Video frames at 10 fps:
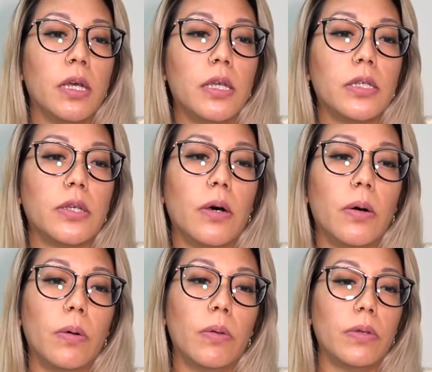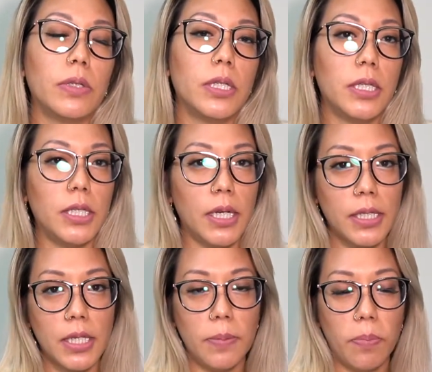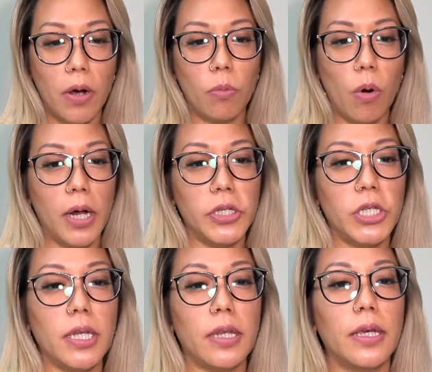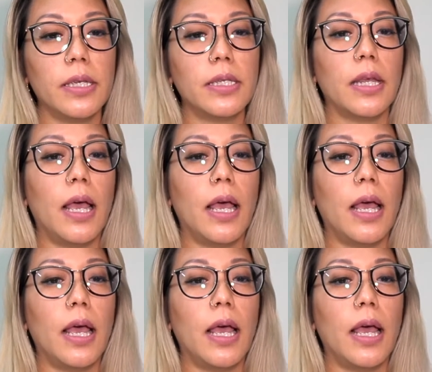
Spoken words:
So just keep on watching this